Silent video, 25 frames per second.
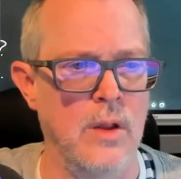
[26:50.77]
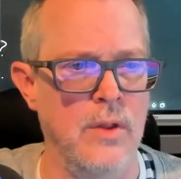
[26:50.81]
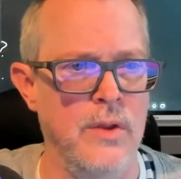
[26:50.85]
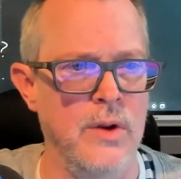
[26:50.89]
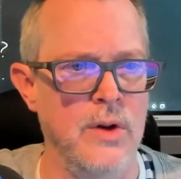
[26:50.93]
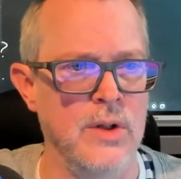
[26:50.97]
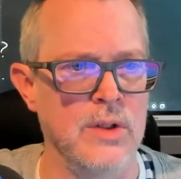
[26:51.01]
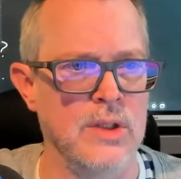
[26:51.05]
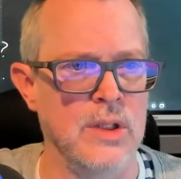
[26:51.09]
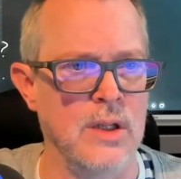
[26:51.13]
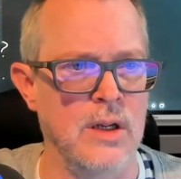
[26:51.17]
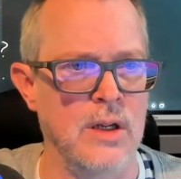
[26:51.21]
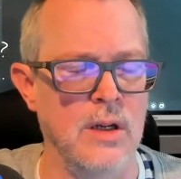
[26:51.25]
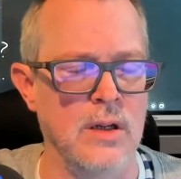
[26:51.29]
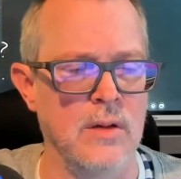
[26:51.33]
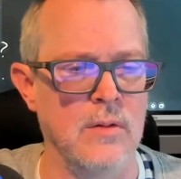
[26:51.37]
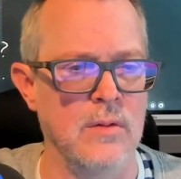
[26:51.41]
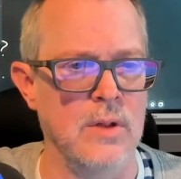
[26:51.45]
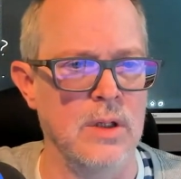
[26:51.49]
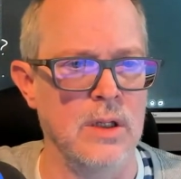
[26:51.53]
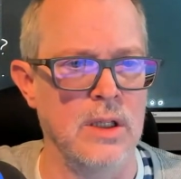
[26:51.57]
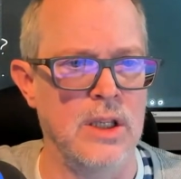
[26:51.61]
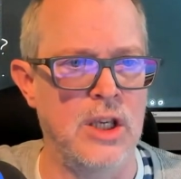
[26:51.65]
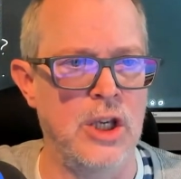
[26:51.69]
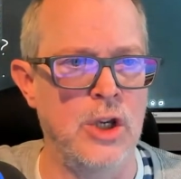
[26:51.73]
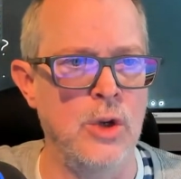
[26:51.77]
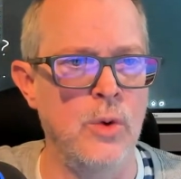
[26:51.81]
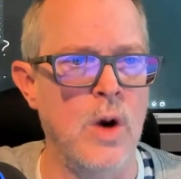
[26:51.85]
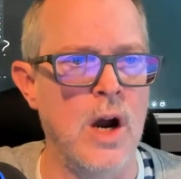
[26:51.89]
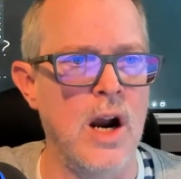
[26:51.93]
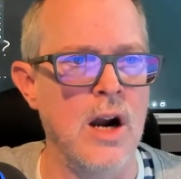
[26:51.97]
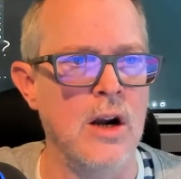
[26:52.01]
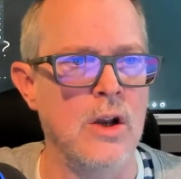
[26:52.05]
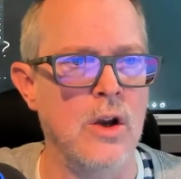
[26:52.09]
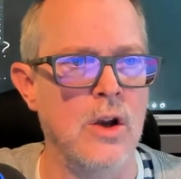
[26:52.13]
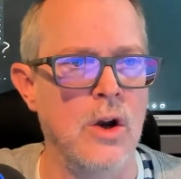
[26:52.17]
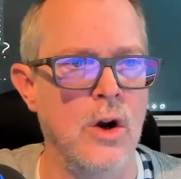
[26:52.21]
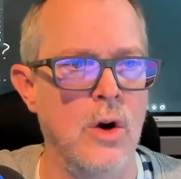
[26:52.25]
There's a
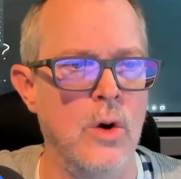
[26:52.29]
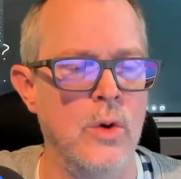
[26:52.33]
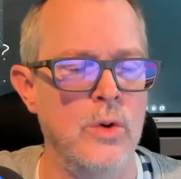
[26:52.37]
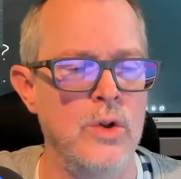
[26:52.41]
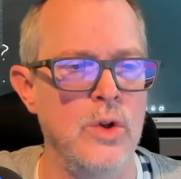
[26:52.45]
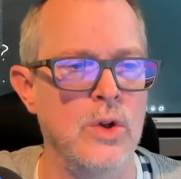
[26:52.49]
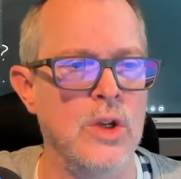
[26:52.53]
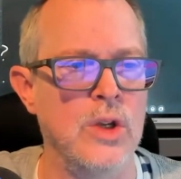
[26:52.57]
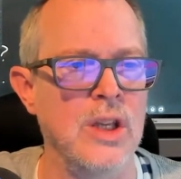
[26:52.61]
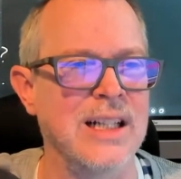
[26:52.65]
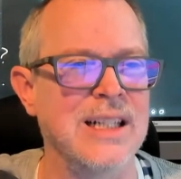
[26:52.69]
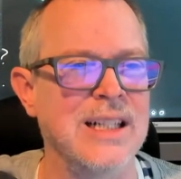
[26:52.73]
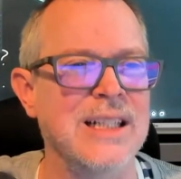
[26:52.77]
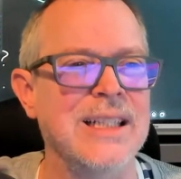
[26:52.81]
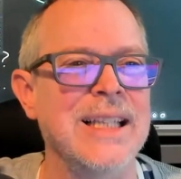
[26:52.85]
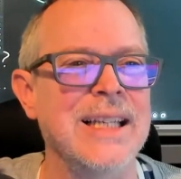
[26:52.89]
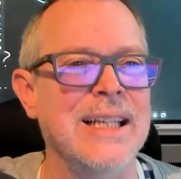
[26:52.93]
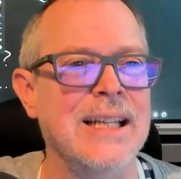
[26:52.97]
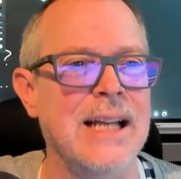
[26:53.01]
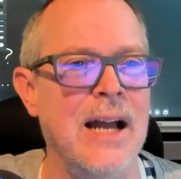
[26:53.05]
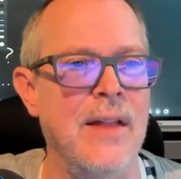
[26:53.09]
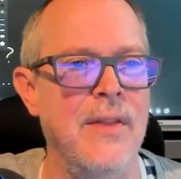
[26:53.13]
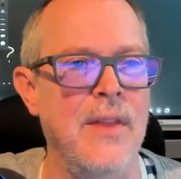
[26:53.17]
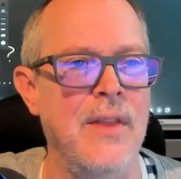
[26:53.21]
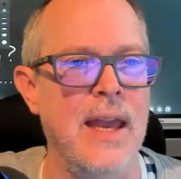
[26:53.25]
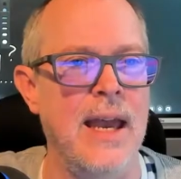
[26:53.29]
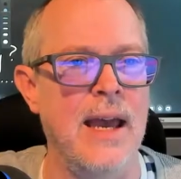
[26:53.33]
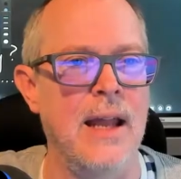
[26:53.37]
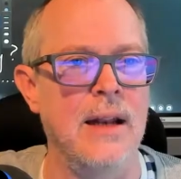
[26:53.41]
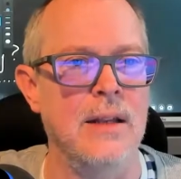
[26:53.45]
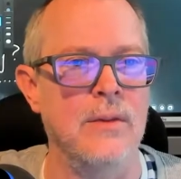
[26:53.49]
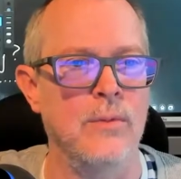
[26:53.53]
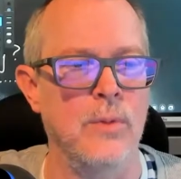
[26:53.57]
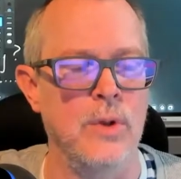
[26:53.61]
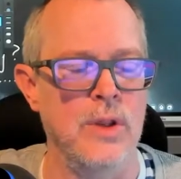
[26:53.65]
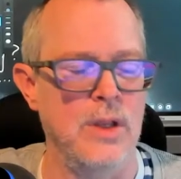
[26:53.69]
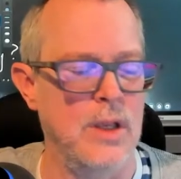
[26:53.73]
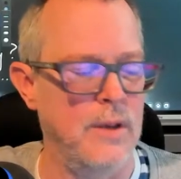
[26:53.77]
QR code. You can click on that.
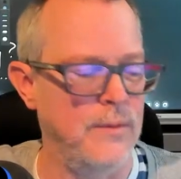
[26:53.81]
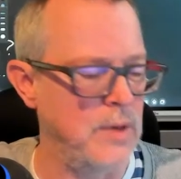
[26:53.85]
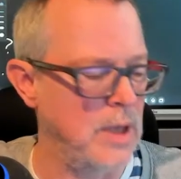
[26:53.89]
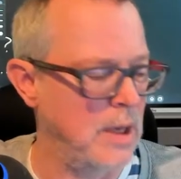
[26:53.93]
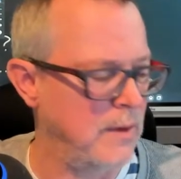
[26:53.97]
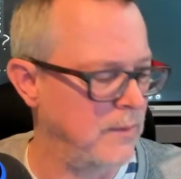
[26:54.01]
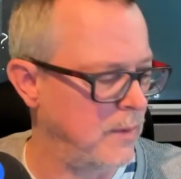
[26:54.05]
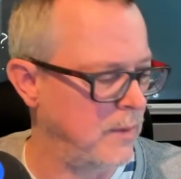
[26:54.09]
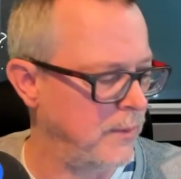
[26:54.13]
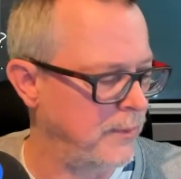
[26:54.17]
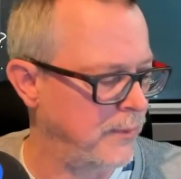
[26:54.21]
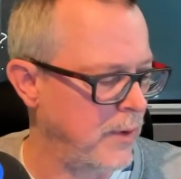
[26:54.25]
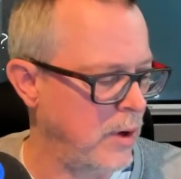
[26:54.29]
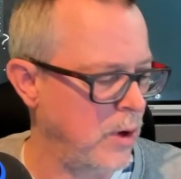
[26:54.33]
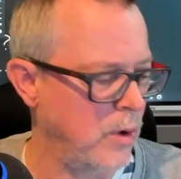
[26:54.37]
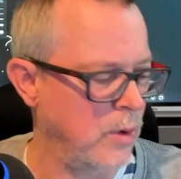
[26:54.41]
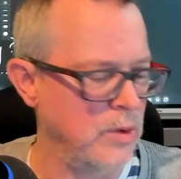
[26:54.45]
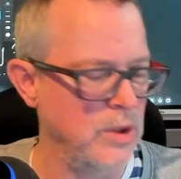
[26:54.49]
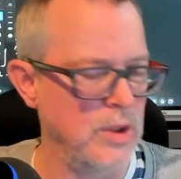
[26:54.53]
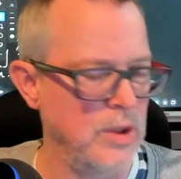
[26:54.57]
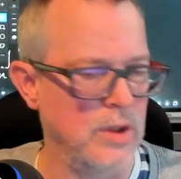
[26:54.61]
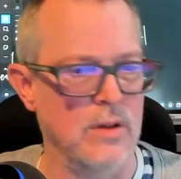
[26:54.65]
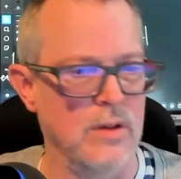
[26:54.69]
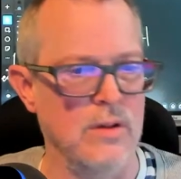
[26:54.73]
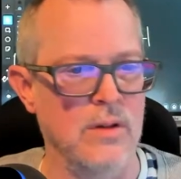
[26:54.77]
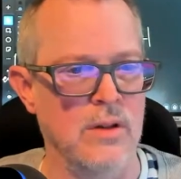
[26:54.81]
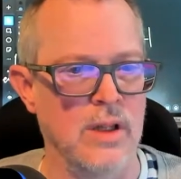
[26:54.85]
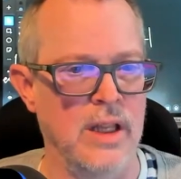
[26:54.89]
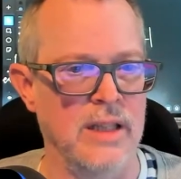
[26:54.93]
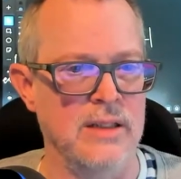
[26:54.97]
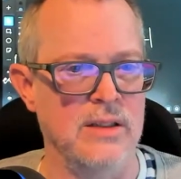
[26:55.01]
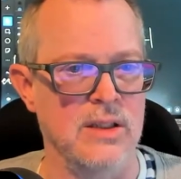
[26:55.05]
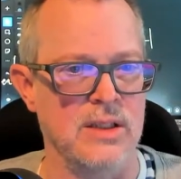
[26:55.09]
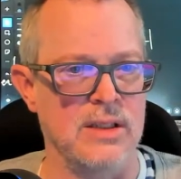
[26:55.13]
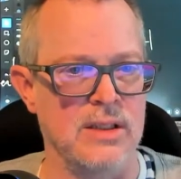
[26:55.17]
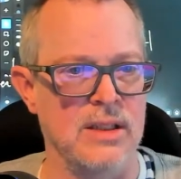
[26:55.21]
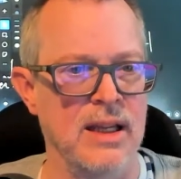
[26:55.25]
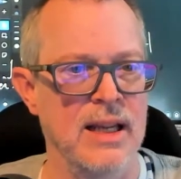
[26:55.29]
If you have your phone, you can
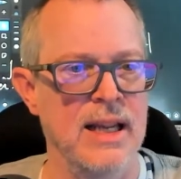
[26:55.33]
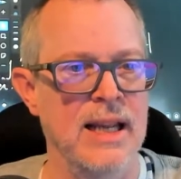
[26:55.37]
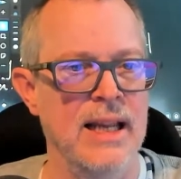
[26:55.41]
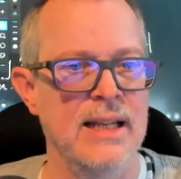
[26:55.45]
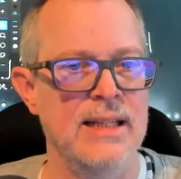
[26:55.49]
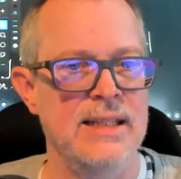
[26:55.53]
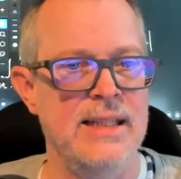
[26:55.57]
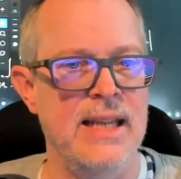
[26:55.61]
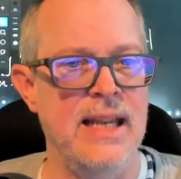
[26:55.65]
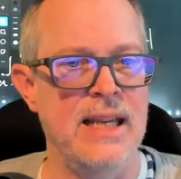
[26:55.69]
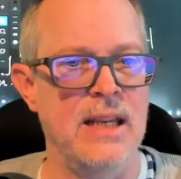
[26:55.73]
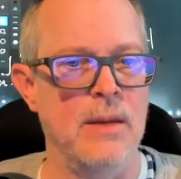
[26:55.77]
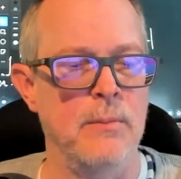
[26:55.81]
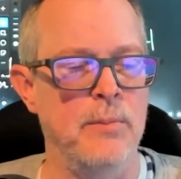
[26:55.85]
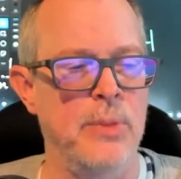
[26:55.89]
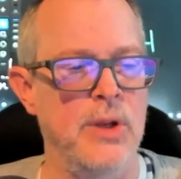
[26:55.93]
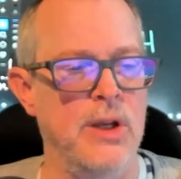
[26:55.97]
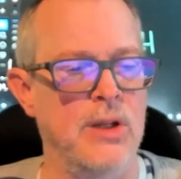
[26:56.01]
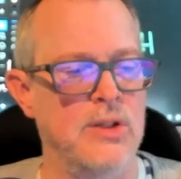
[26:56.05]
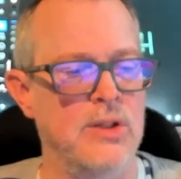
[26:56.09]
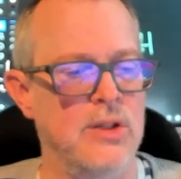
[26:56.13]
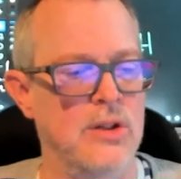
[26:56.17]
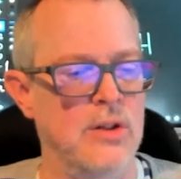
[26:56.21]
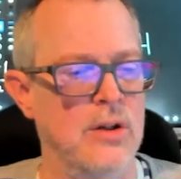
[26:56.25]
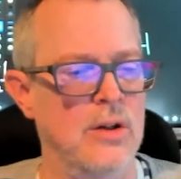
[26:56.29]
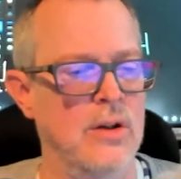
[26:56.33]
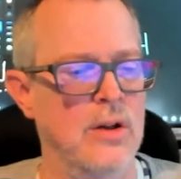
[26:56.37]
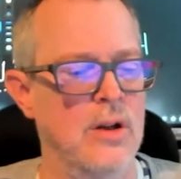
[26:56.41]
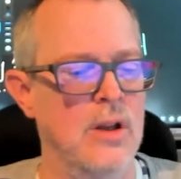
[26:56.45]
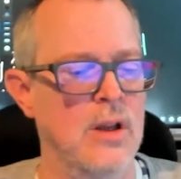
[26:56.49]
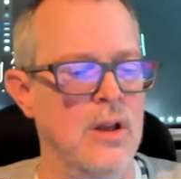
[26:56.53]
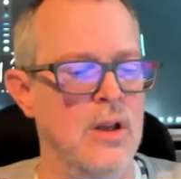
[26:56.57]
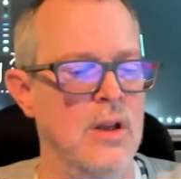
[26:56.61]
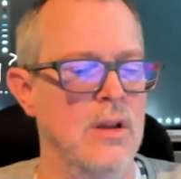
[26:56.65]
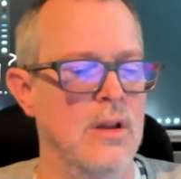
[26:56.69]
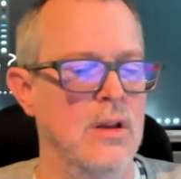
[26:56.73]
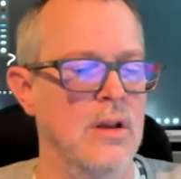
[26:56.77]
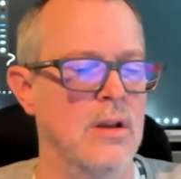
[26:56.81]
just take a picture.
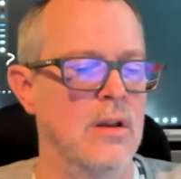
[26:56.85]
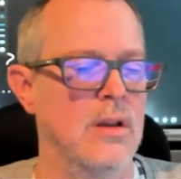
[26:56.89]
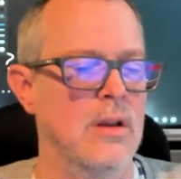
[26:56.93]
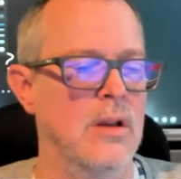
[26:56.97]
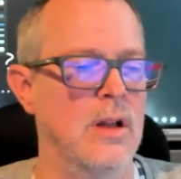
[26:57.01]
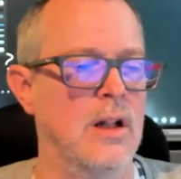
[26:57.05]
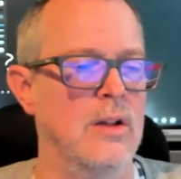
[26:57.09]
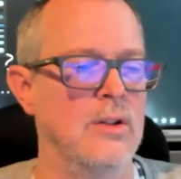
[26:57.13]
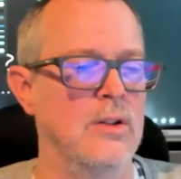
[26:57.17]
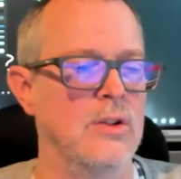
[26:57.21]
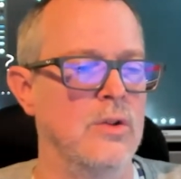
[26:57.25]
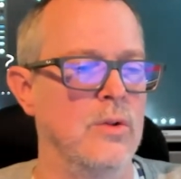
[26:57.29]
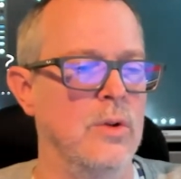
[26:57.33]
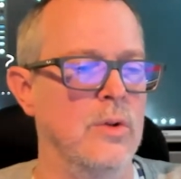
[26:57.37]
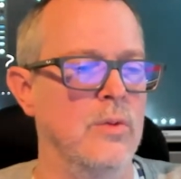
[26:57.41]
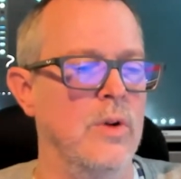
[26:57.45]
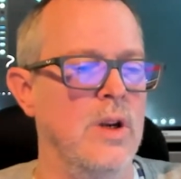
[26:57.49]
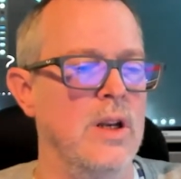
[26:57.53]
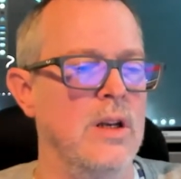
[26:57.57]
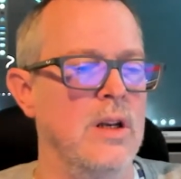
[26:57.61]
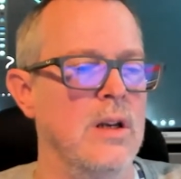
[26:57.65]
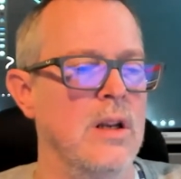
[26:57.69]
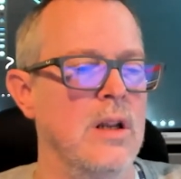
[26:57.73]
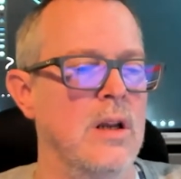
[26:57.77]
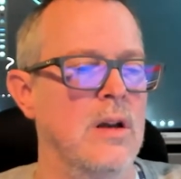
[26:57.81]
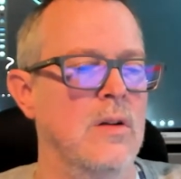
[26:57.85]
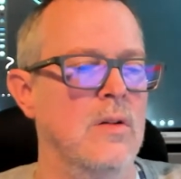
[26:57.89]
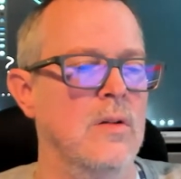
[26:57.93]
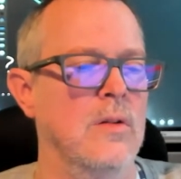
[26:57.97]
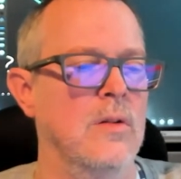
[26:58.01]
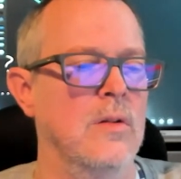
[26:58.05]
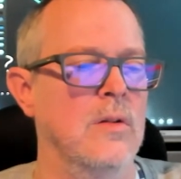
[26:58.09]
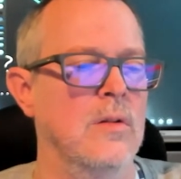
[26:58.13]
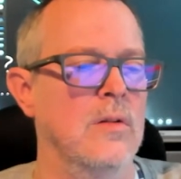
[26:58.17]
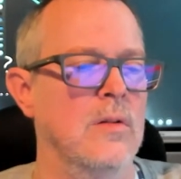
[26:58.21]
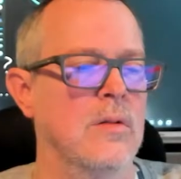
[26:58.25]
I'll do it right now.